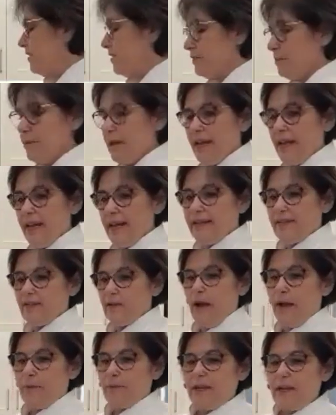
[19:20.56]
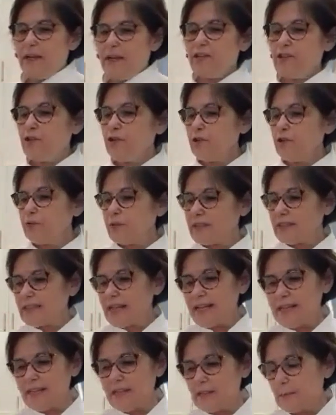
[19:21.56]
to make. So I'm going to do
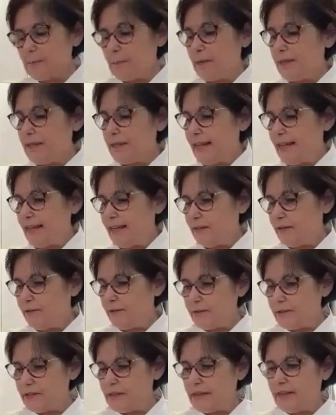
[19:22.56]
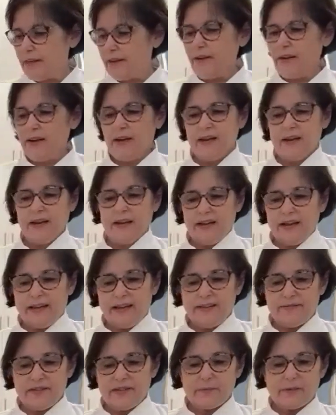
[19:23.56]
sliced potatoes here. I
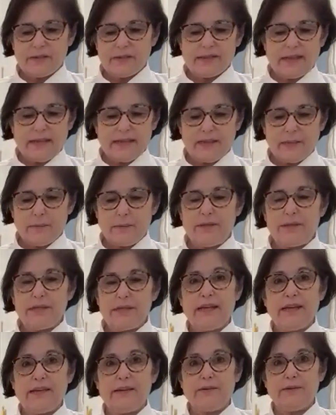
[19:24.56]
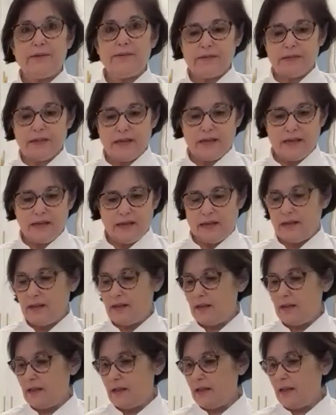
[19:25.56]
have some sliced potatoes.
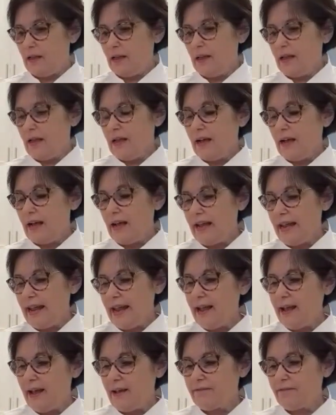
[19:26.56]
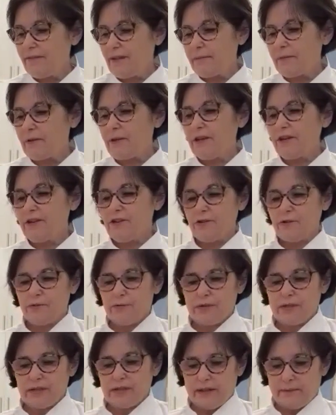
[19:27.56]
I'm going to do
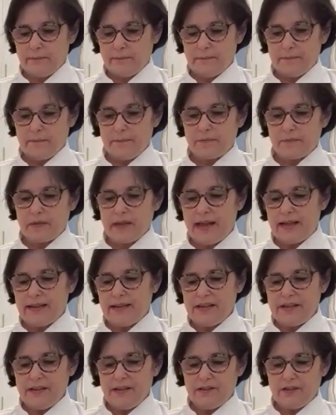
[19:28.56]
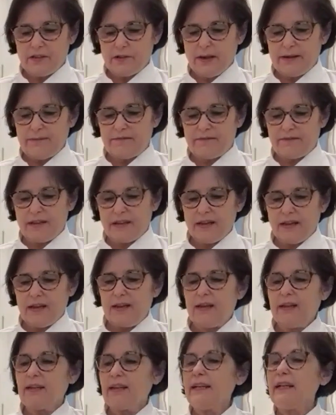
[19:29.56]
some onion. So I've
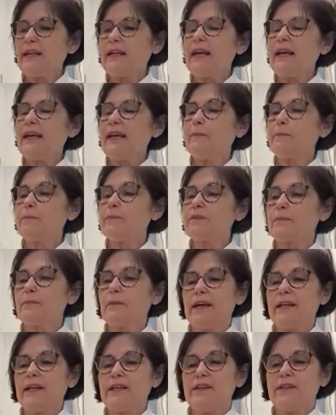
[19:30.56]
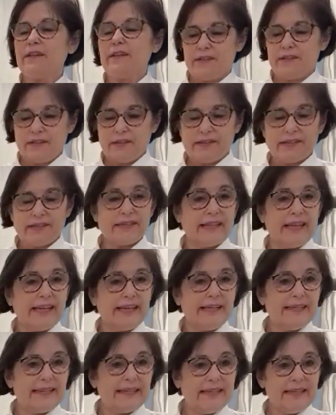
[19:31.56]
kind of cut up some onion into
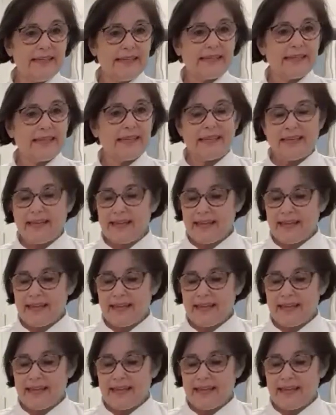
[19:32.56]
slices.